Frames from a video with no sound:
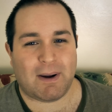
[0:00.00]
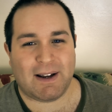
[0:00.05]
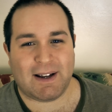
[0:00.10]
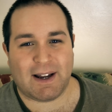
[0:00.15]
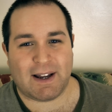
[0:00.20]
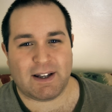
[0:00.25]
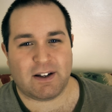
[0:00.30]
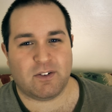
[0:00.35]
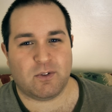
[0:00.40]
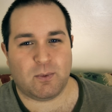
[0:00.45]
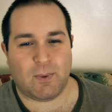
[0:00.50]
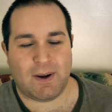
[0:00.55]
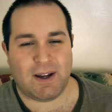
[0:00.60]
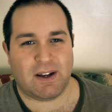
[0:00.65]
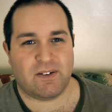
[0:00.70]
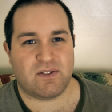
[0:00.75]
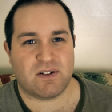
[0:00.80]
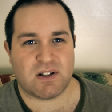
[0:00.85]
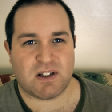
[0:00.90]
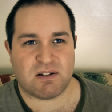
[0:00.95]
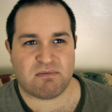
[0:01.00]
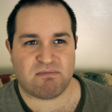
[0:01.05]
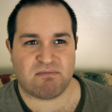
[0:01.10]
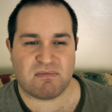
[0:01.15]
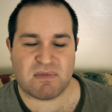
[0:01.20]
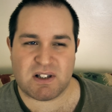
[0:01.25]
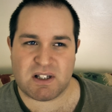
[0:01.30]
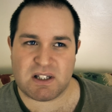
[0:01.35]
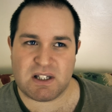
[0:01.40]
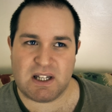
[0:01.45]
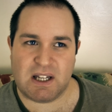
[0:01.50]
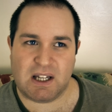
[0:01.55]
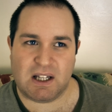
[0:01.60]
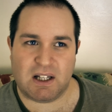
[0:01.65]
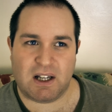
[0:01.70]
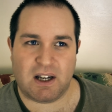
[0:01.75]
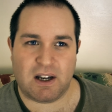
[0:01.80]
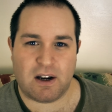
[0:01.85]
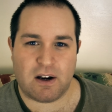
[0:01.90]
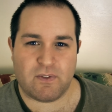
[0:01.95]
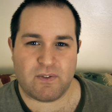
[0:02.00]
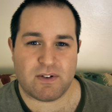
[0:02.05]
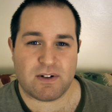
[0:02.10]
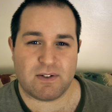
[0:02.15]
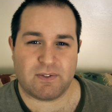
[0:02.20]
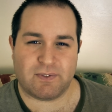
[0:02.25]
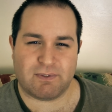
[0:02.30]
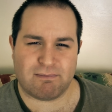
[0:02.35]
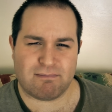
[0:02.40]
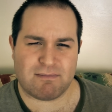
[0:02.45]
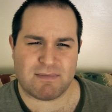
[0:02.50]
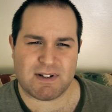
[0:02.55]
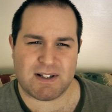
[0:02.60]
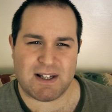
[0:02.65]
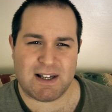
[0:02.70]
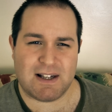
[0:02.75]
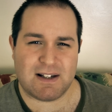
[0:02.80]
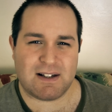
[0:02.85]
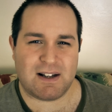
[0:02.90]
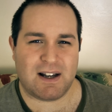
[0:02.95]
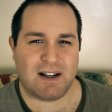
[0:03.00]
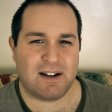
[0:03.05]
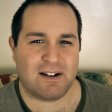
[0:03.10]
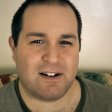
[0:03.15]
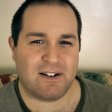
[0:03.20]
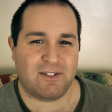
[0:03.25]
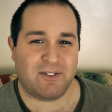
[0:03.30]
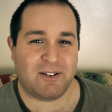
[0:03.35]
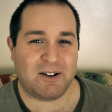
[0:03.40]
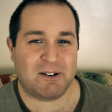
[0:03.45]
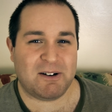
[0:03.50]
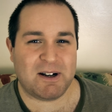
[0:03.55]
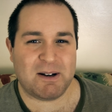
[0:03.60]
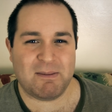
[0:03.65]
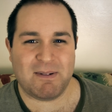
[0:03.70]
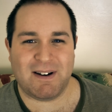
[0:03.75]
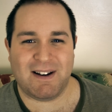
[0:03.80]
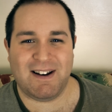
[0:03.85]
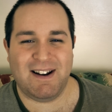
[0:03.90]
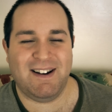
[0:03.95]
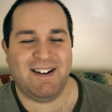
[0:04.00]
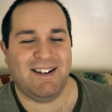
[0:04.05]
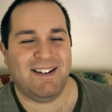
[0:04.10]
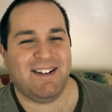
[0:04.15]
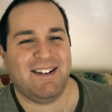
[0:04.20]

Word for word: My kind of way of just sneaking another season in there, if you know what I mean.